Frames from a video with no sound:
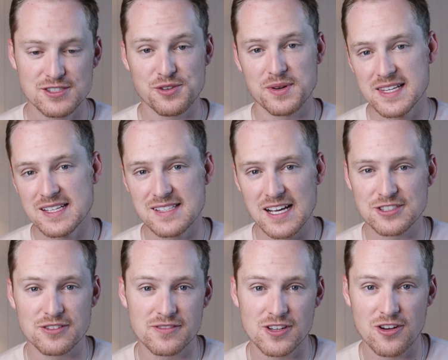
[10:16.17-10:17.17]
So in this
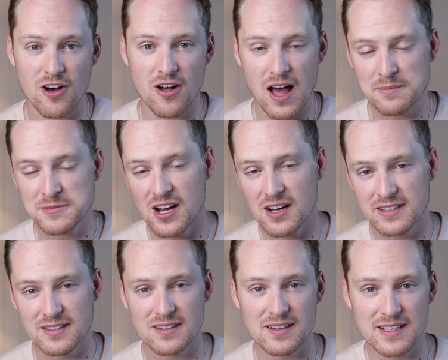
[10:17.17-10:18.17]
section of the call, I'm talking
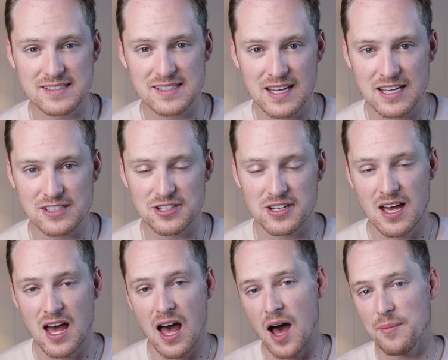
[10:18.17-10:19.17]
to the listing agent
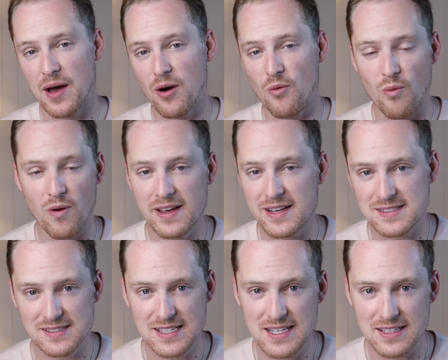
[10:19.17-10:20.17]
about what
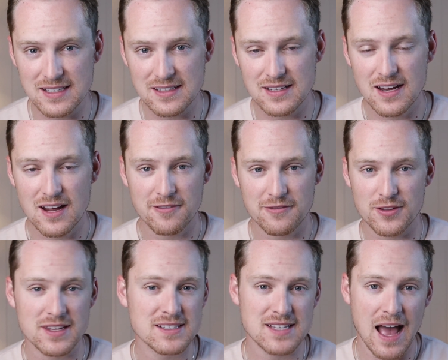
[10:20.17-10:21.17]
is needed for
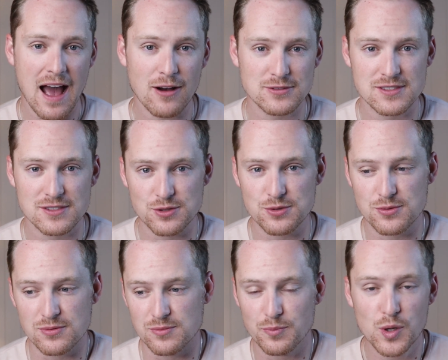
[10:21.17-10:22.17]
this house
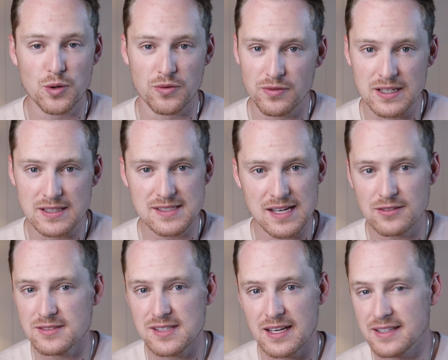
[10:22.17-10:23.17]
to move. It
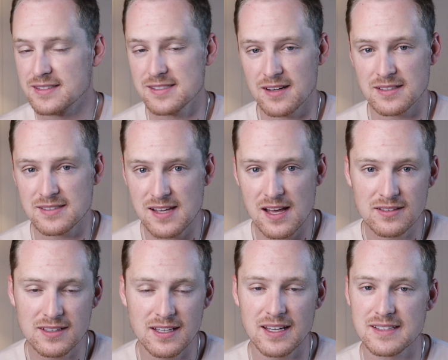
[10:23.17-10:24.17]
sounds like it's not
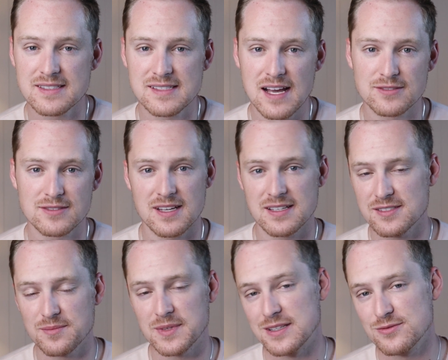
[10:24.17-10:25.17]
selling. It sounds like
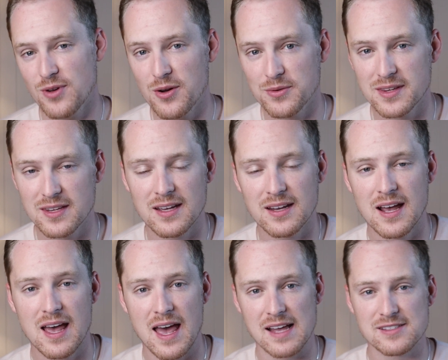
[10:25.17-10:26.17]
something's wrong with it.
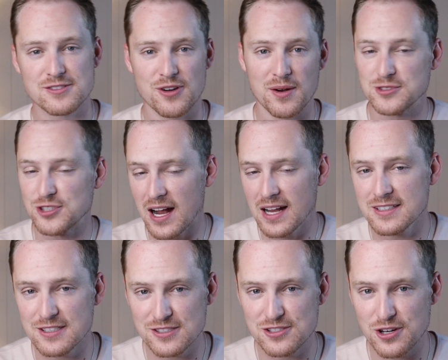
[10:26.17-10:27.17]
And so I'm trying to
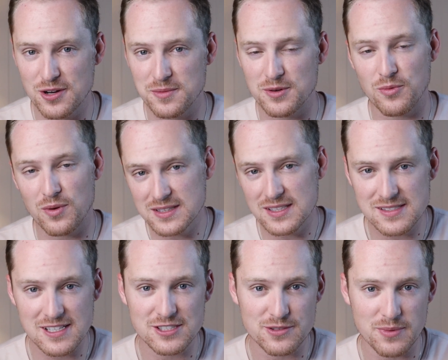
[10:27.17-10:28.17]
determine what the
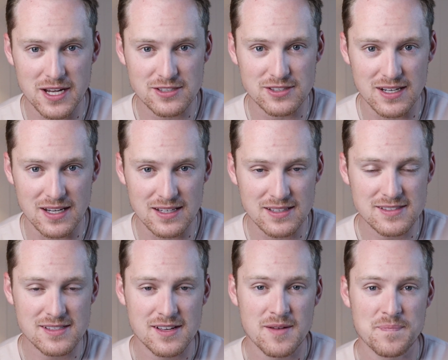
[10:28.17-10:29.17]
situation
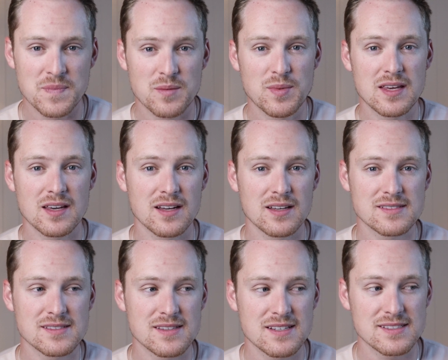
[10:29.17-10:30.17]
is,
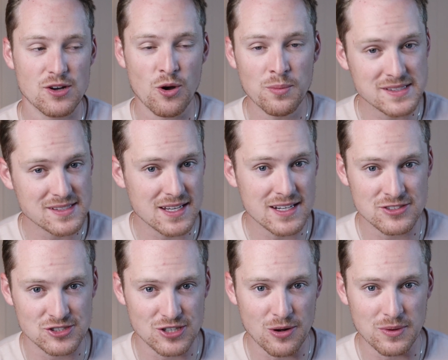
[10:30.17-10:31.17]
because this home is getting
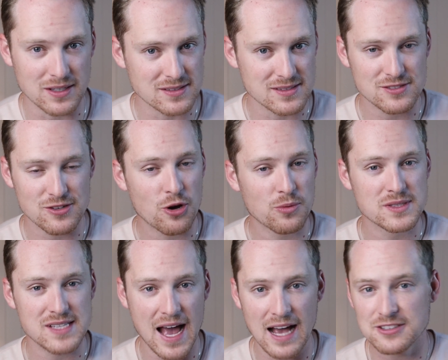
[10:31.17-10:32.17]
showings. This home
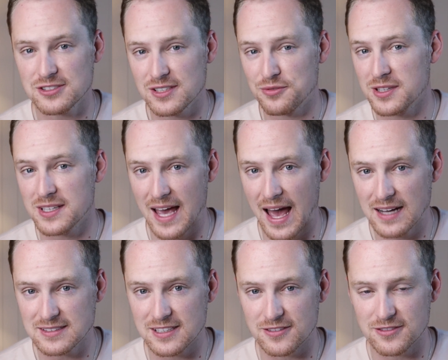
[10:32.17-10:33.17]
is actually really
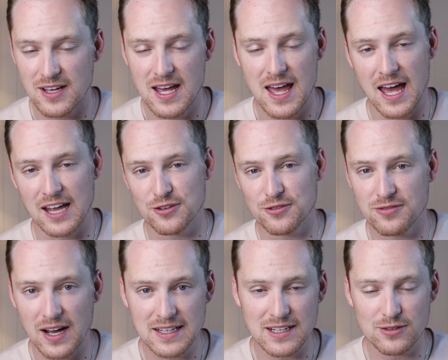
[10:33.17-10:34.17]
active. And you'll
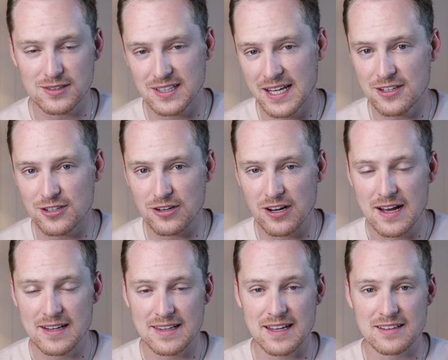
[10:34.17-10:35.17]
find out later
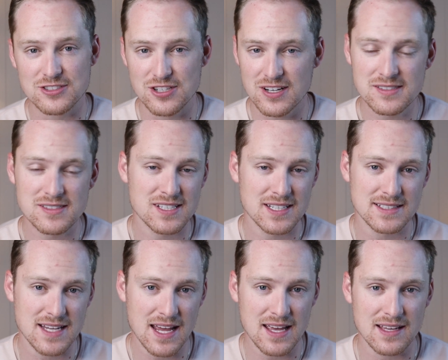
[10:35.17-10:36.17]
that just
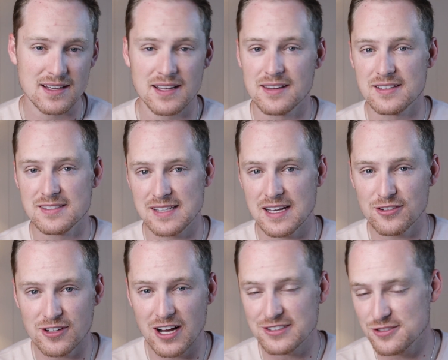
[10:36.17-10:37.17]
today, the
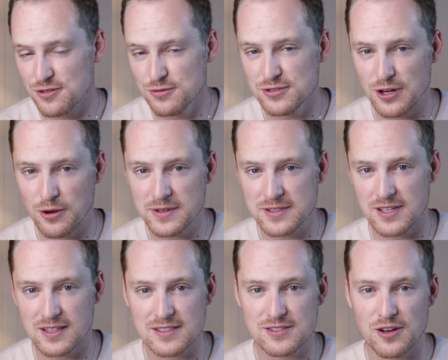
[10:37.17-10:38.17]
seller got 2 showings
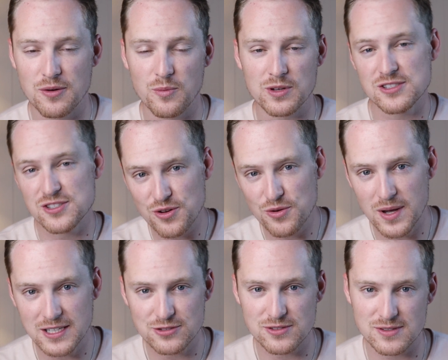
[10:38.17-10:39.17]
on this home with 2
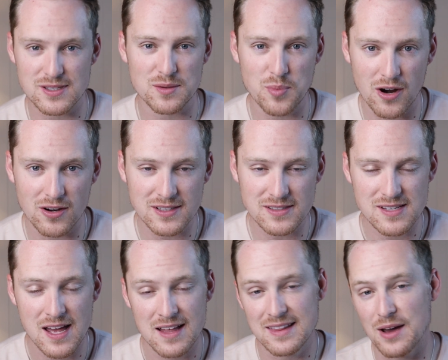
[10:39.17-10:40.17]
interested parties
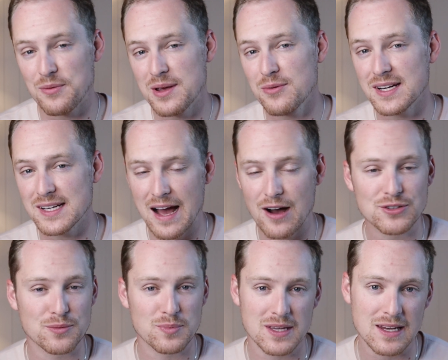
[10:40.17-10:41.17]
that we were now
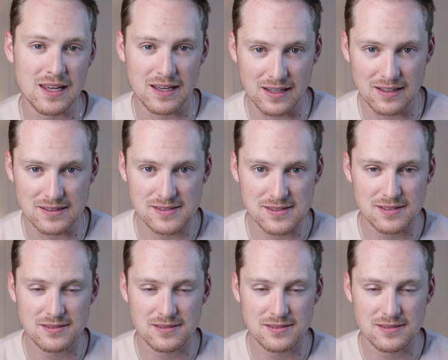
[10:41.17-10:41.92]
competing against.